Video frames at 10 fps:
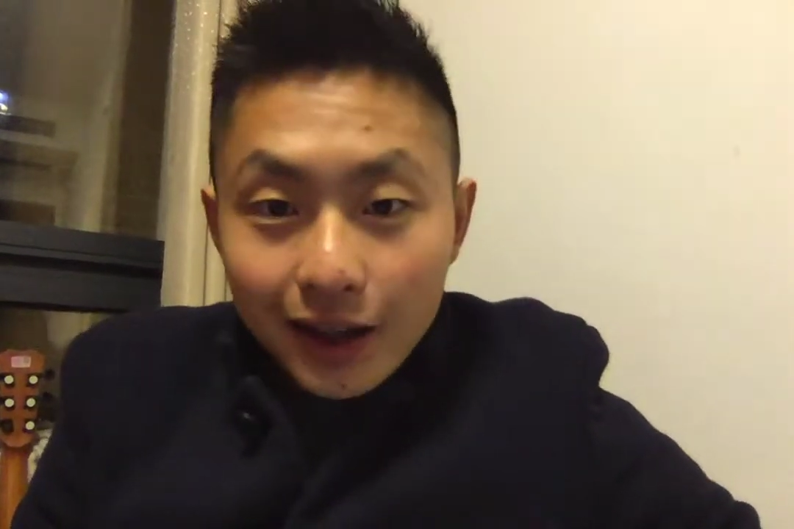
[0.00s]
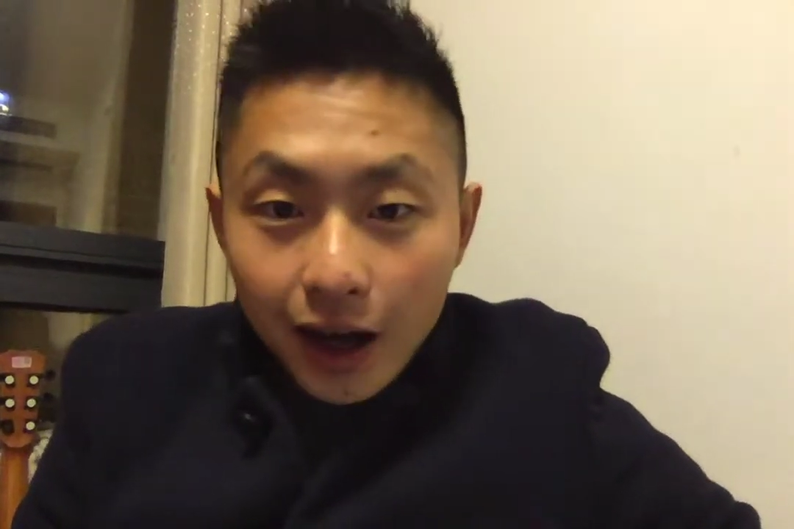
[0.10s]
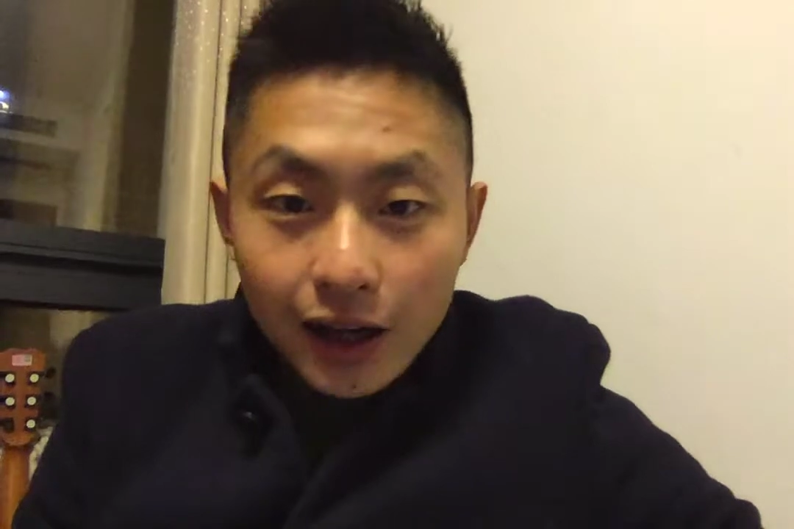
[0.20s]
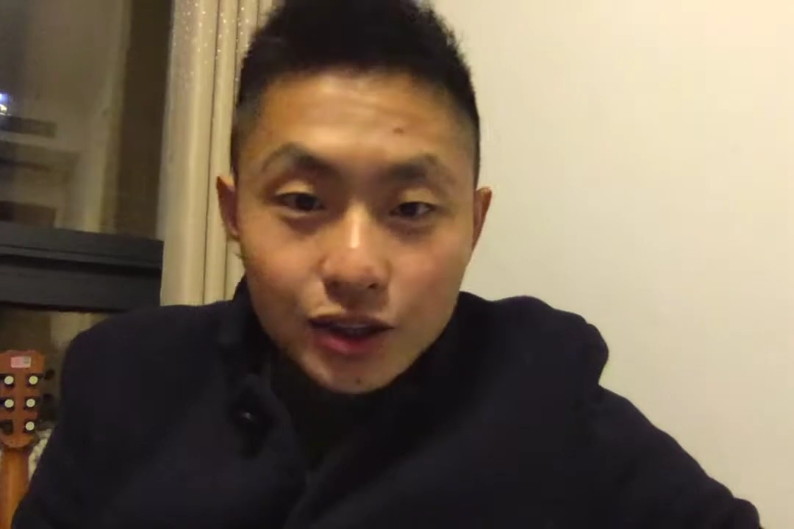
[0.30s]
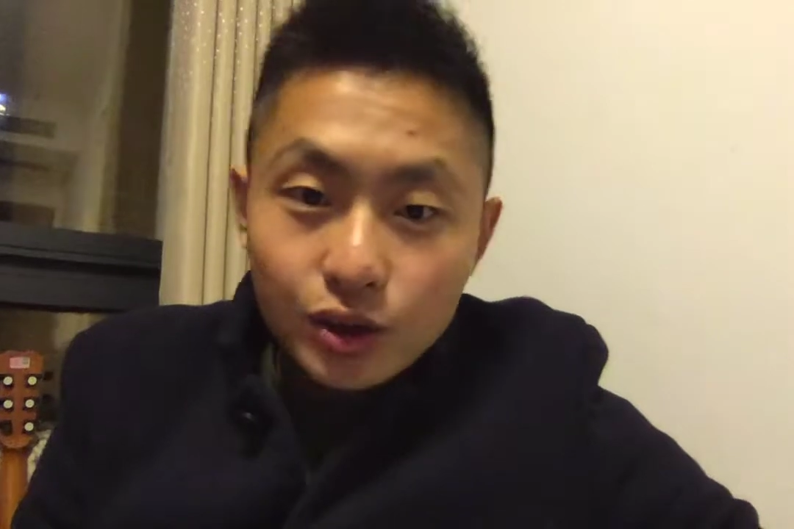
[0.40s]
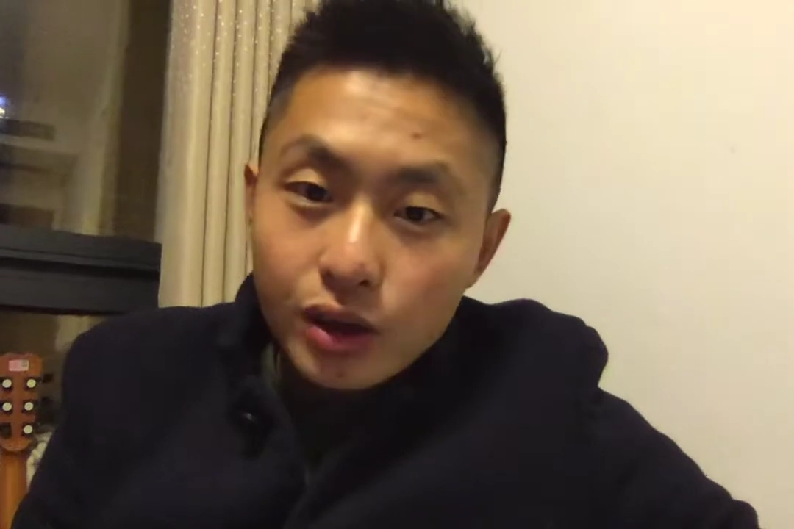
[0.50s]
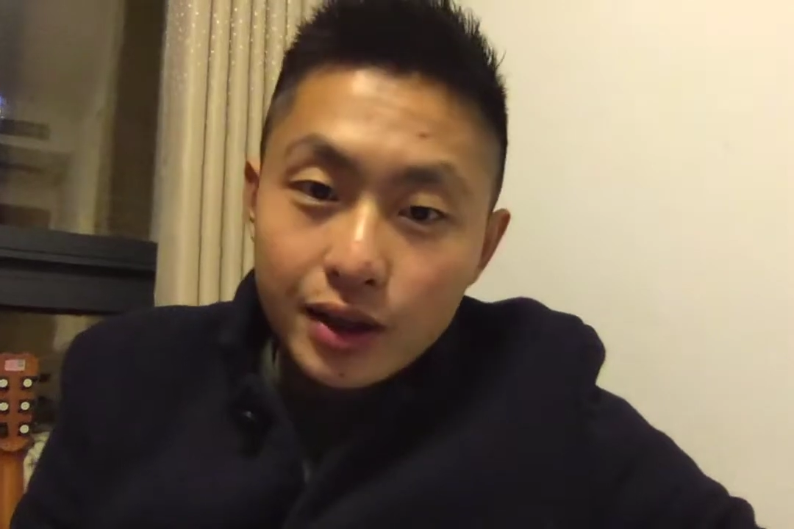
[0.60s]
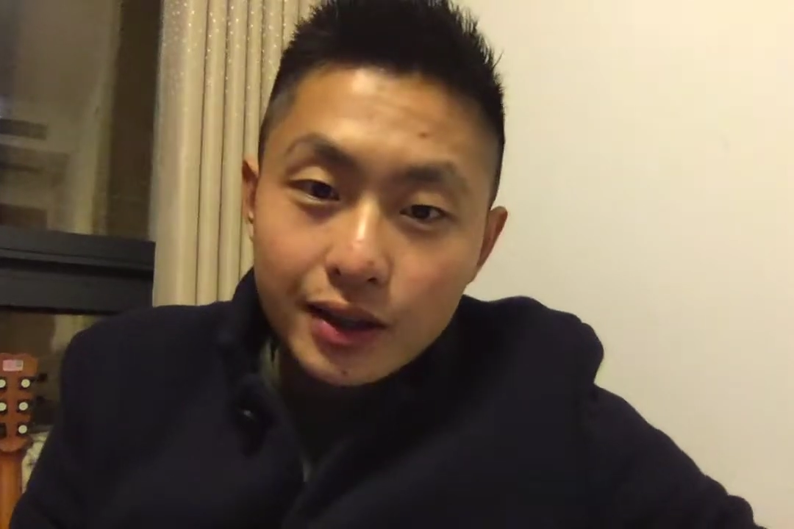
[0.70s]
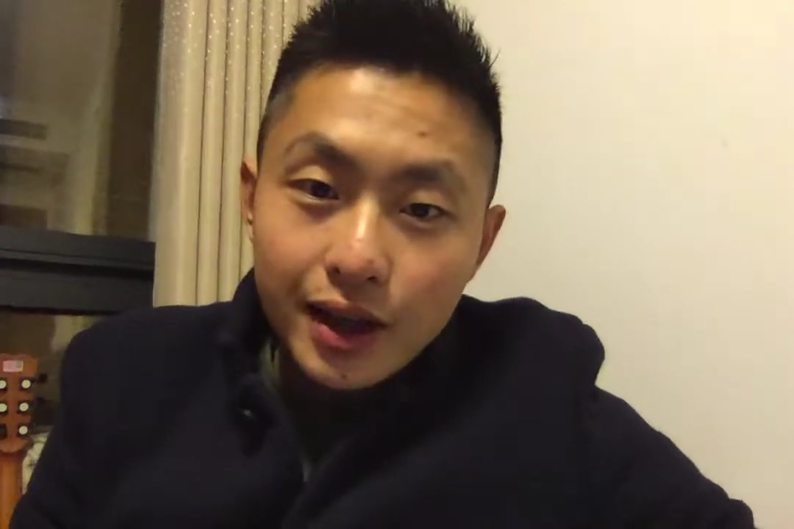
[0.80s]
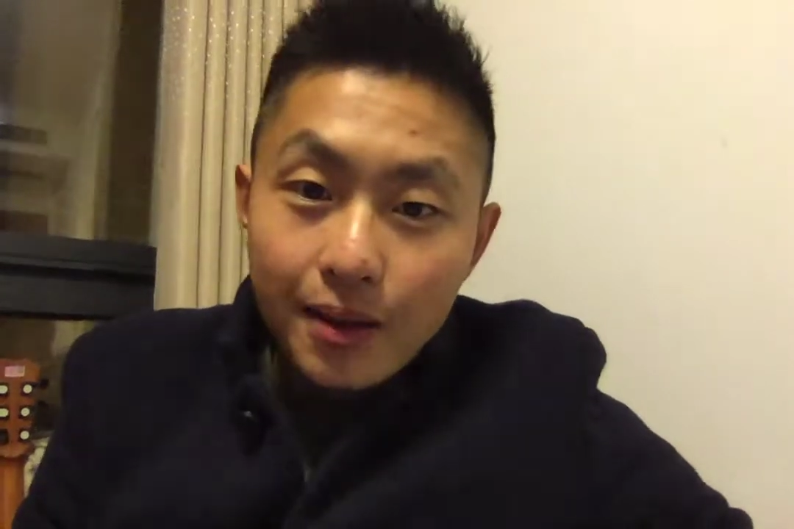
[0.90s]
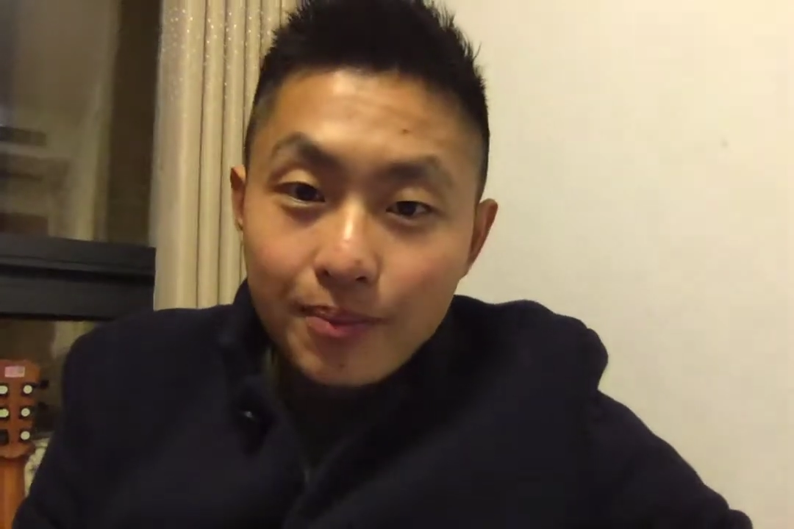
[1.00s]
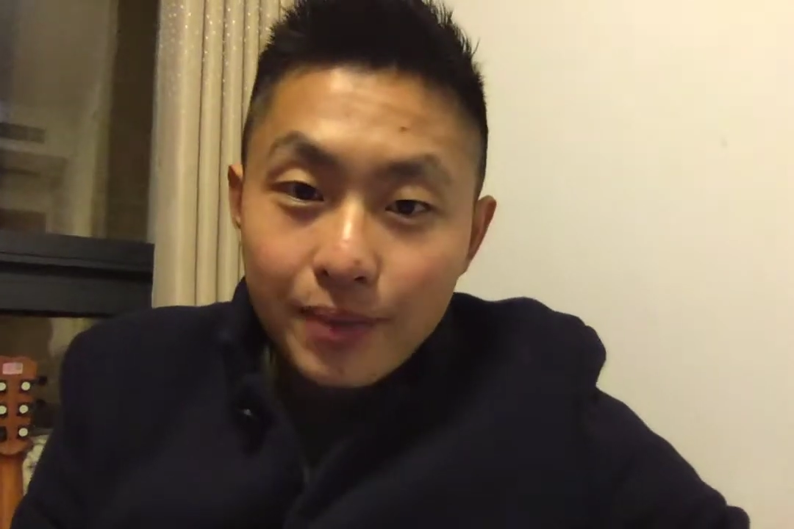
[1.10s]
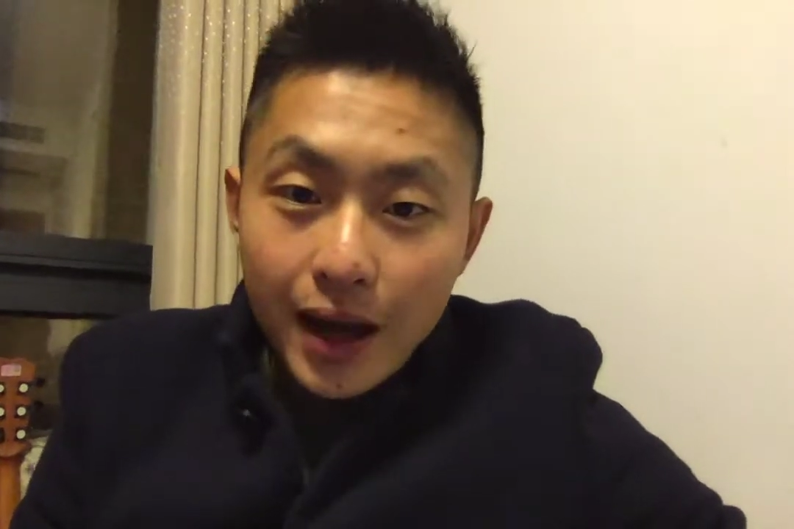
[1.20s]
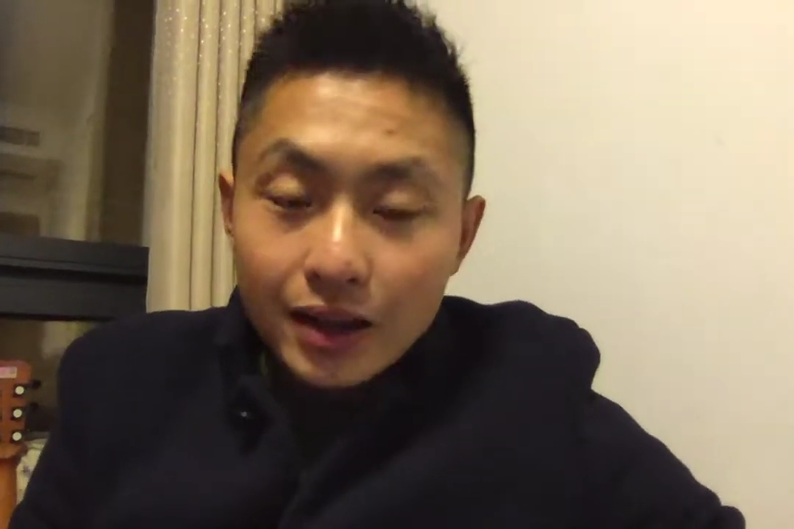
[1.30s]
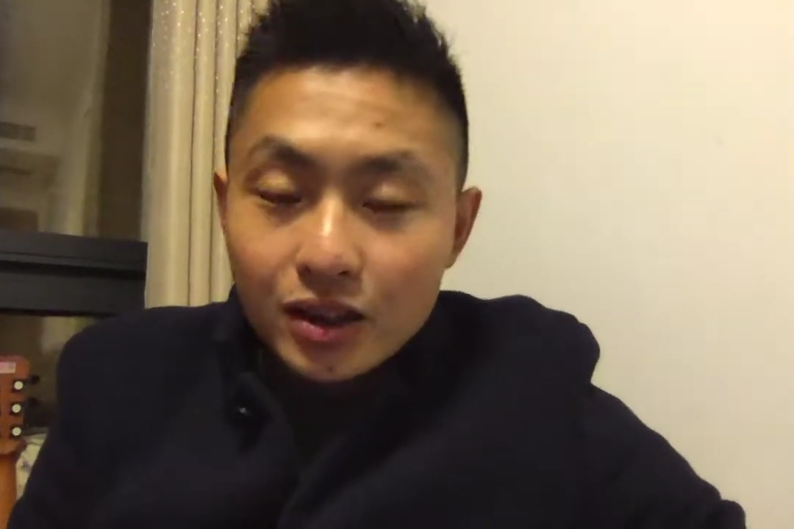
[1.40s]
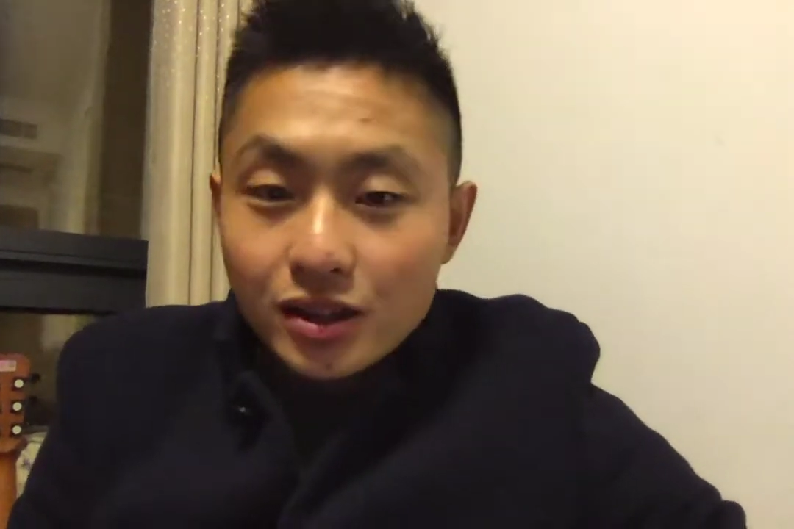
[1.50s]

I just want to come back